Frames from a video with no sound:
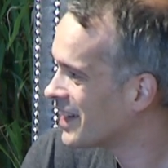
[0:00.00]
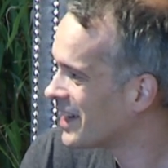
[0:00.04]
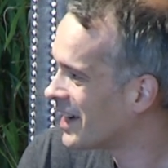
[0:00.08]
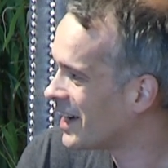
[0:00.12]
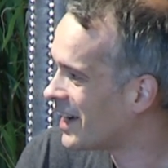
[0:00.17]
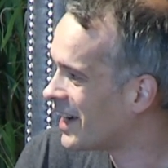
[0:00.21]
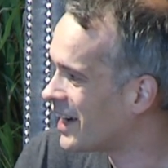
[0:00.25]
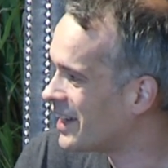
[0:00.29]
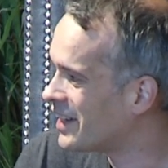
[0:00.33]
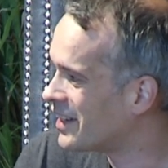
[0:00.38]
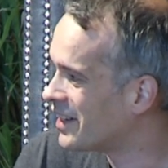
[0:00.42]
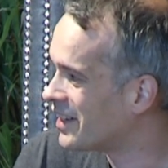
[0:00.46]

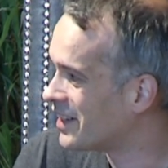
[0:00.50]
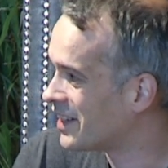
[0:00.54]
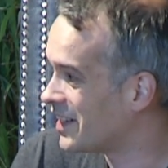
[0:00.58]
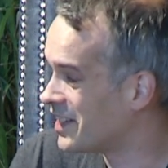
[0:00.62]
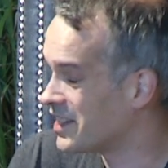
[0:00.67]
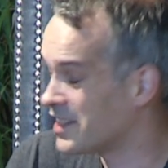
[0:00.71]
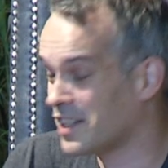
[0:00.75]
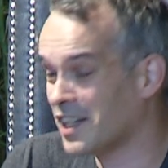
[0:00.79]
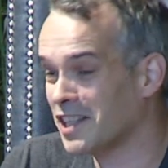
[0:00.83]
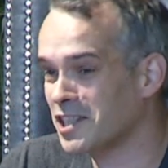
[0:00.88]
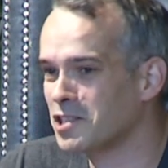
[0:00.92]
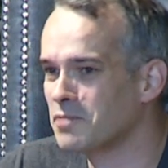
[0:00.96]

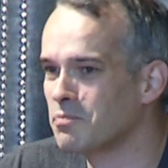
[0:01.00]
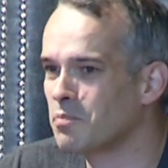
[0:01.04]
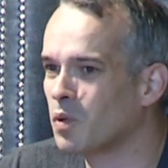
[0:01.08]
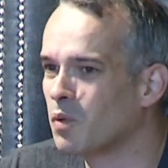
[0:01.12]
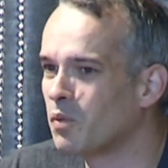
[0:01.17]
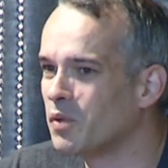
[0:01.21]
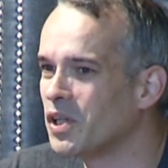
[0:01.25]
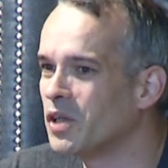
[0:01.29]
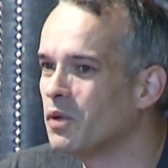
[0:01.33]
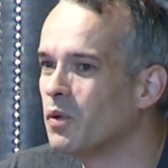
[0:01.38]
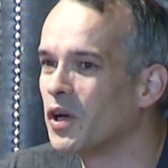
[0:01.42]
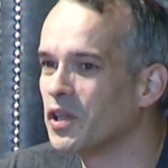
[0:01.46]
And that's
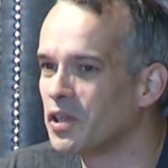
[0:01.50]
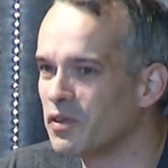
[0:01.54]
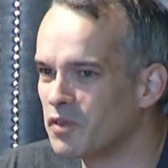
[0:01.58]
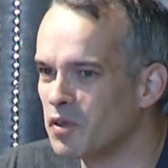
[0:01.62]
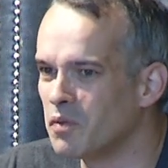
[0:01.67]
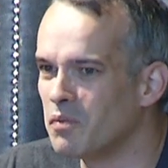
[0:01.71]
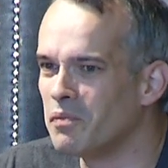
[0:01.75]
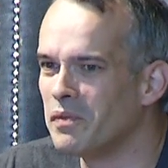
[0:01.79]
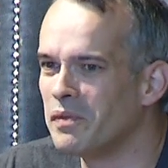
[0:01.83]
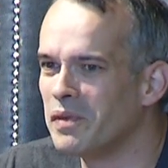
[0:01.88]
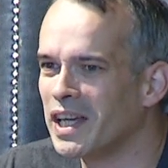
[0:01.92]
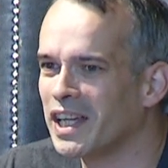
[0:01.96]
probably one of the
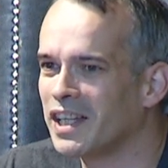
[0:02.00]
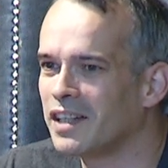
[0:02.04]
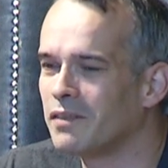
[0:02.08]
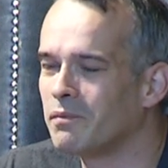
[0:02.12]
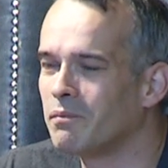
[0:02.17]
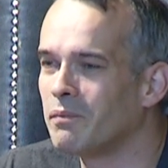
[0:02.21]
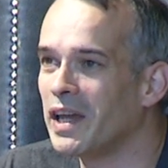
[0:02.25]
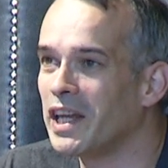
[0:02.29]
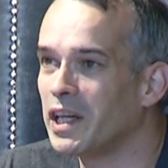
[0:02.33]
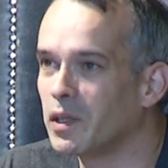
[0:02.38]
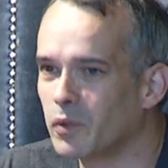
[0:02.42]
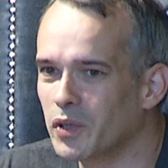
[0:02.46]

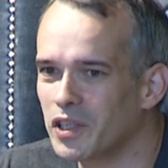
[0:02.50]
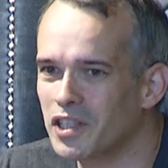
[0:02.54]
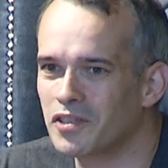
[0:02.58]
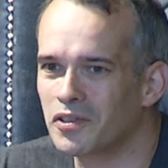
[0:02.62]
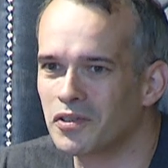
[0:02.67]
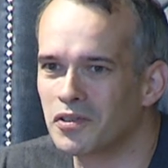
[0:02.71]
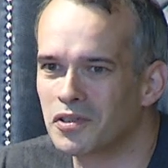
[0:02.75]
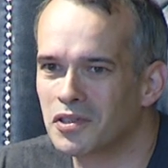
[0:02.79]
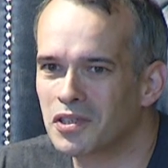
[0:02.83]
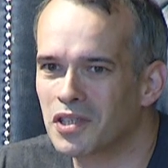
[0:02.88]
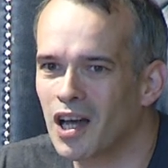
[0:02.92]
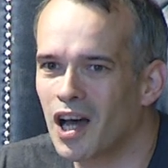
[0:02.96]
main
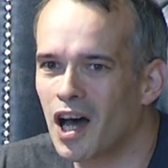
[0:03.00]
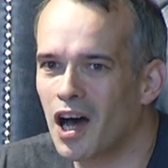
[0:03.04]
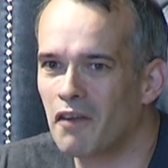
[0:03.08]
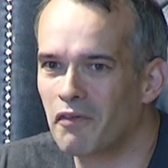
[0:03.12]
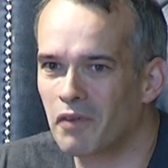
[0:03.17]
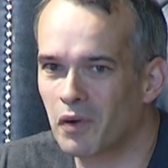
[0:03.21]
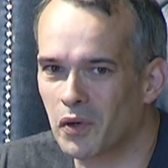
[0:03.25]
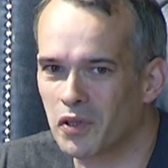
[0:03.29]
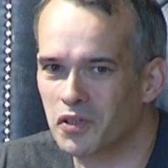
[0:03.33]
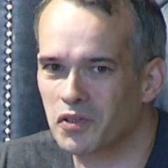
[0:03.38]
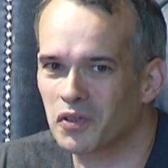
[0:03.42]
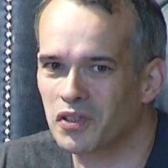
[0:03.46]
reasons of
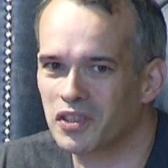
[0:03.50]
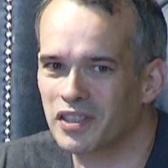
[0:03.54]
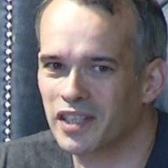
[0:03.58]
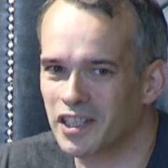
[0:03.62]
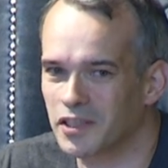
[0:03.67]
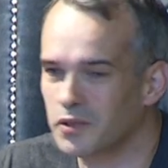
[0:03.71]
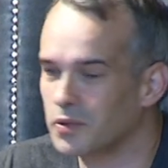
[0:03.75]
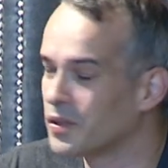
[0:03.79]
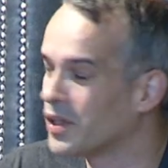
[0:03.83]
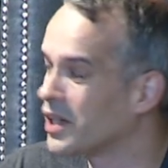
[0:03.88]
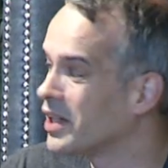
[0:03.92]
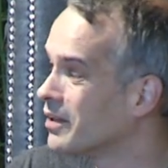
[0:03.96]
our success
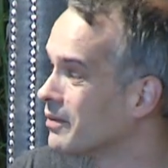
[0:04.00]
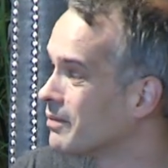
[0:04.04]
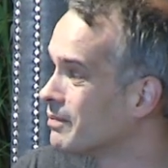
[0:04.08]
today.